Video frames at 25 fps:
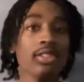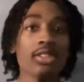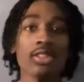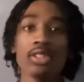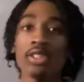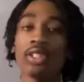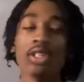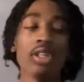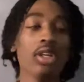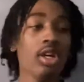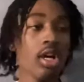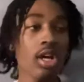
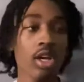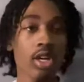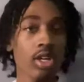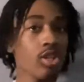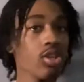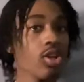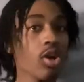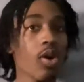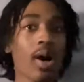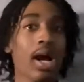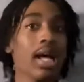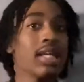to,
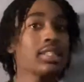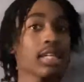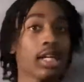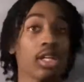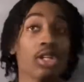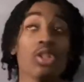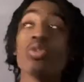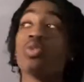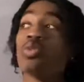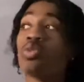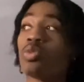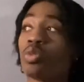as I
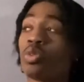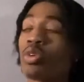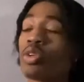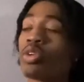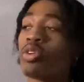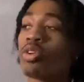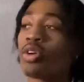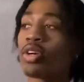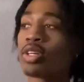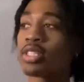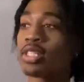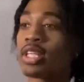do, you
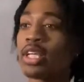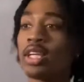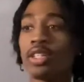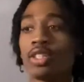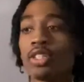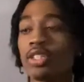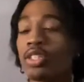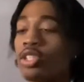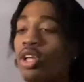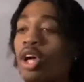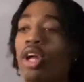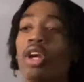know what I'm saying?
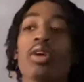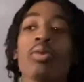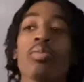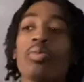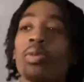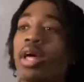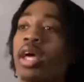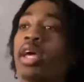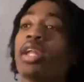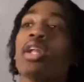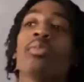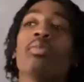Just started
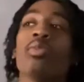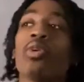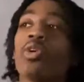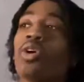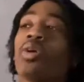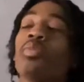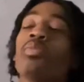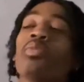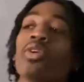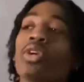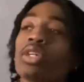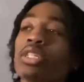applying to more
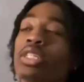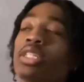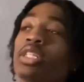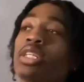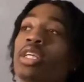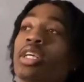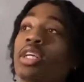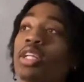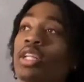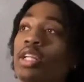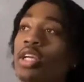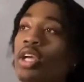and more
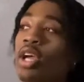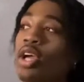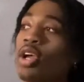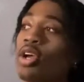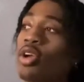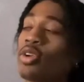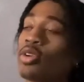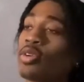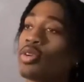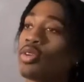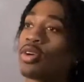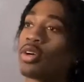shit,
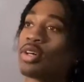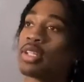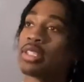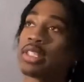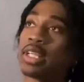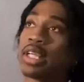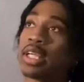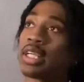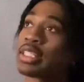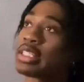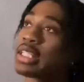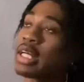you know what I'm
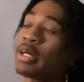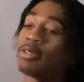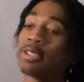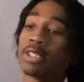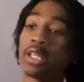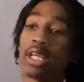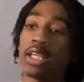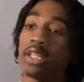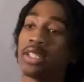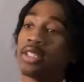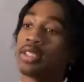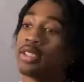saying? Because I was
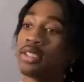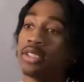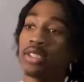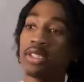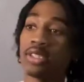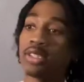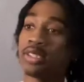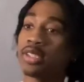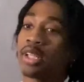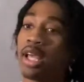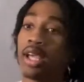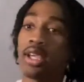like,
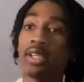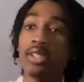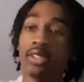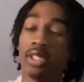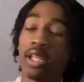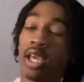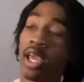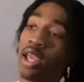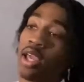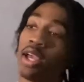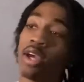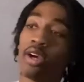just like,
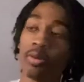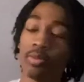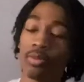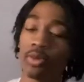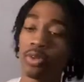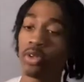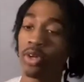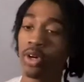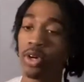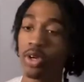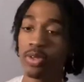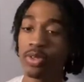damn,
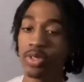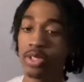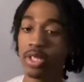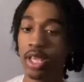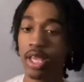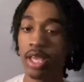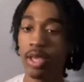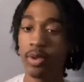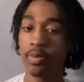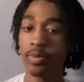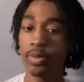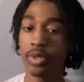you know what I'm
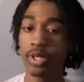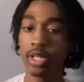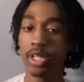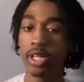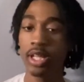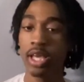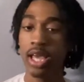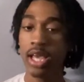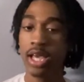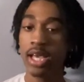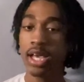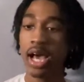saying? But
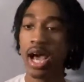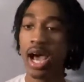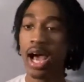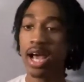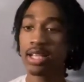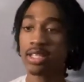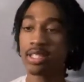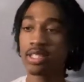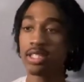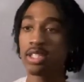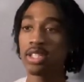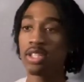I
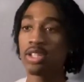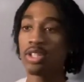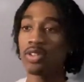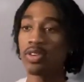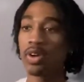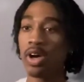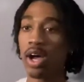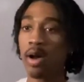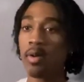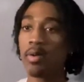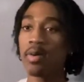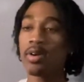
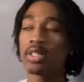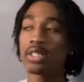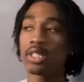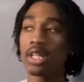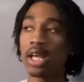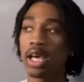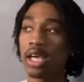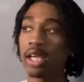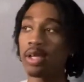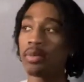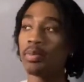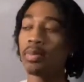was
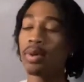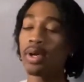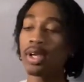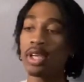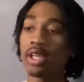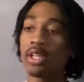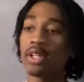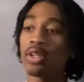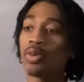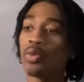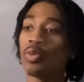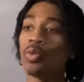like,
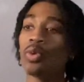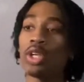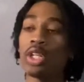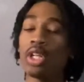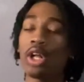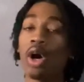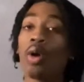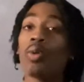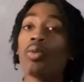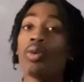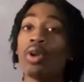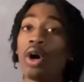but we
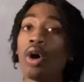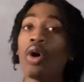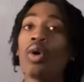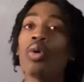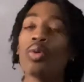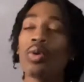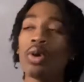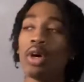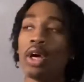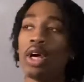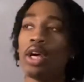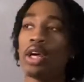don't
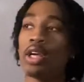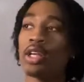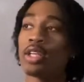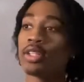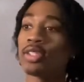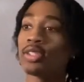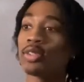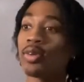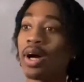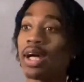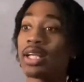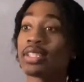know.
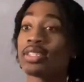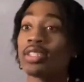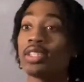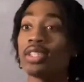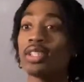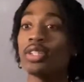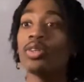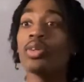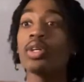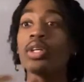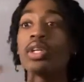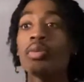So I
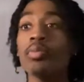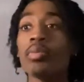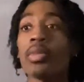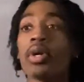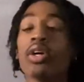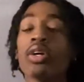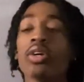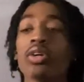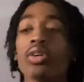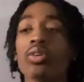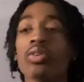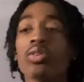still
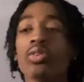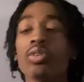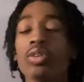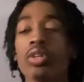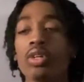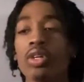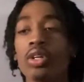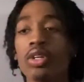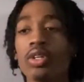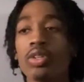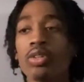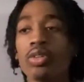emailed,
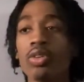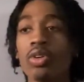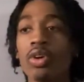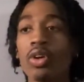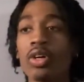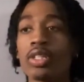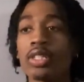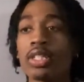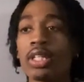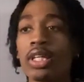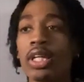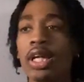you know
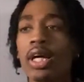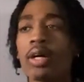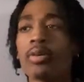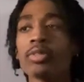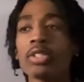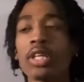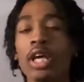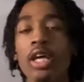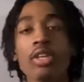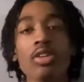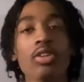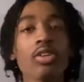what I'm saying? I was
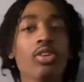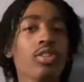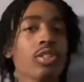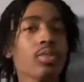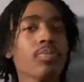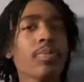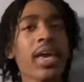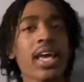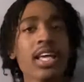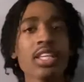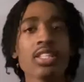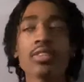like, it's
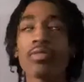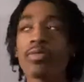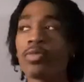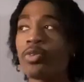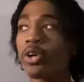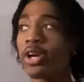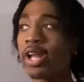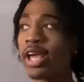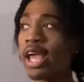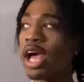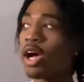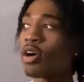past the
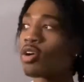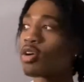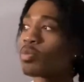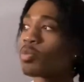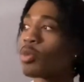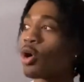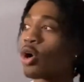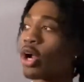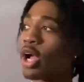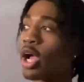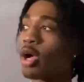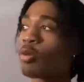48-hour
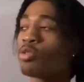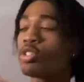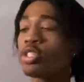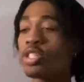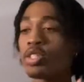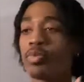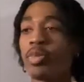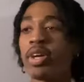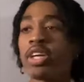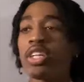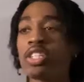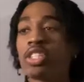mark. I was
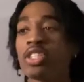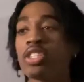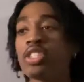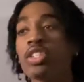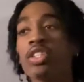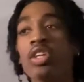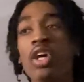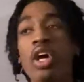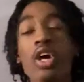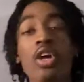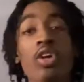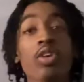just making sure,
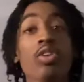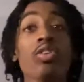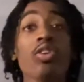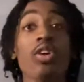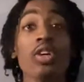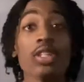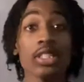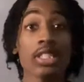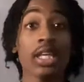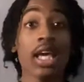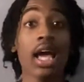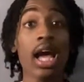you know
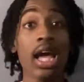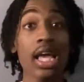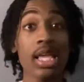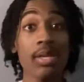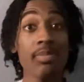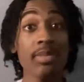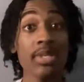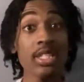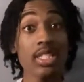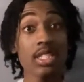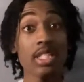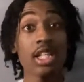what I'm saying? I ain't
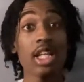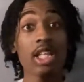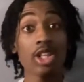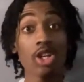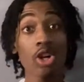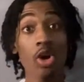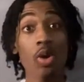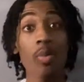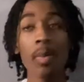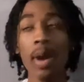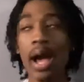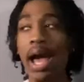missed nothing
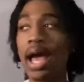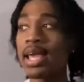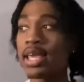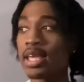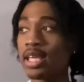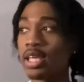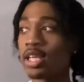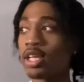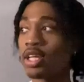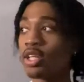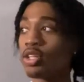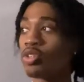on my
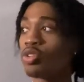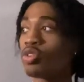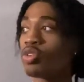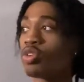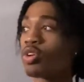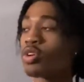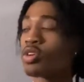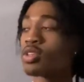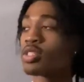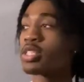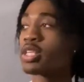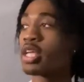end, you know
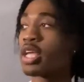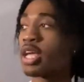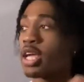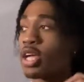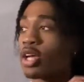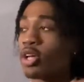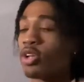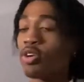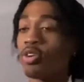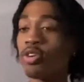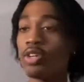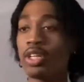what I'm
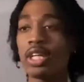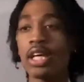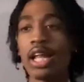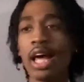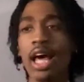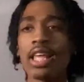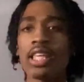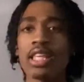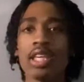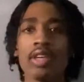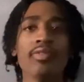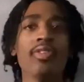saying? Or did
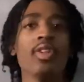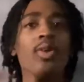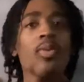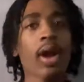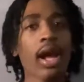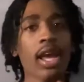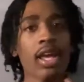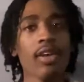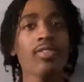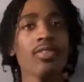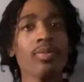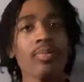I give the
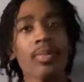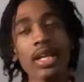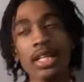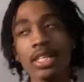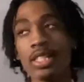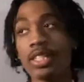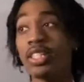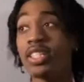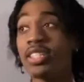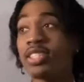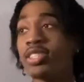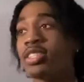right
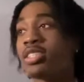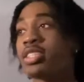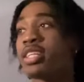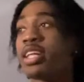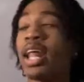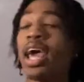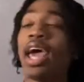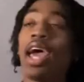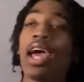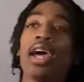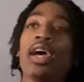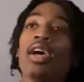information, this and
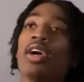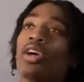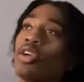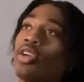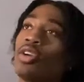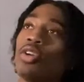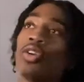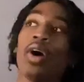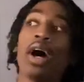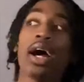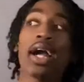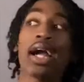that?
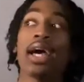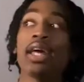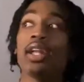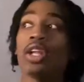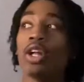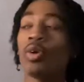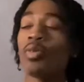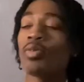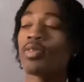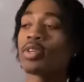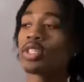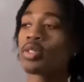I got
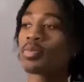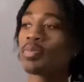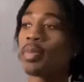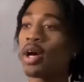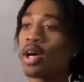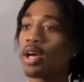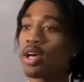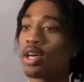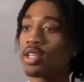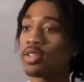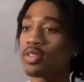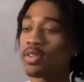no
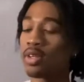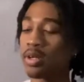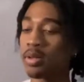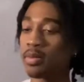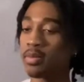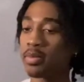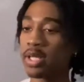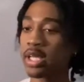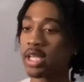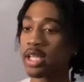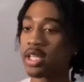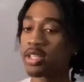response from
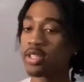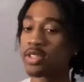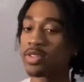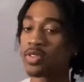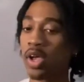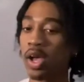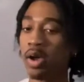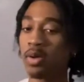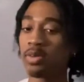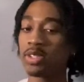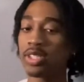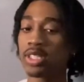them niggas. So
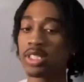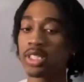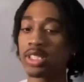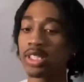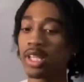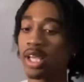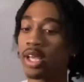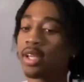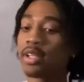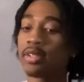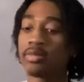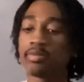I was just
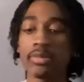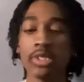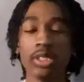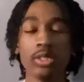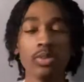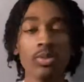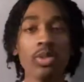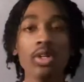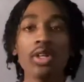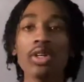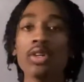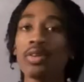like,
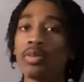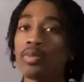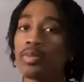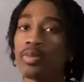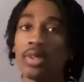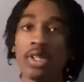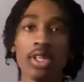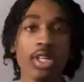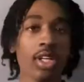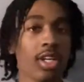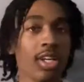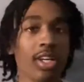well,
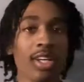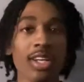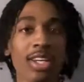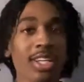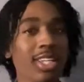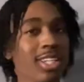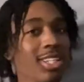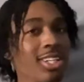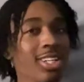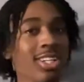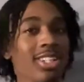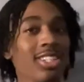
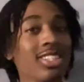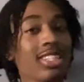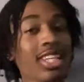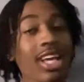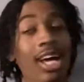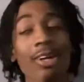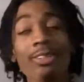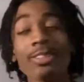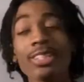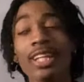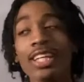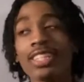you know what I'm saying?
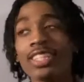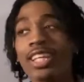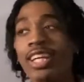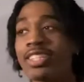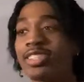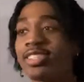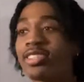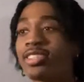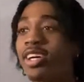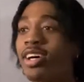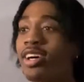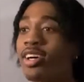I was like,
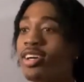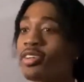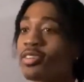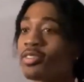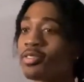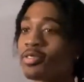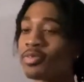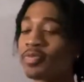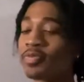that's tough.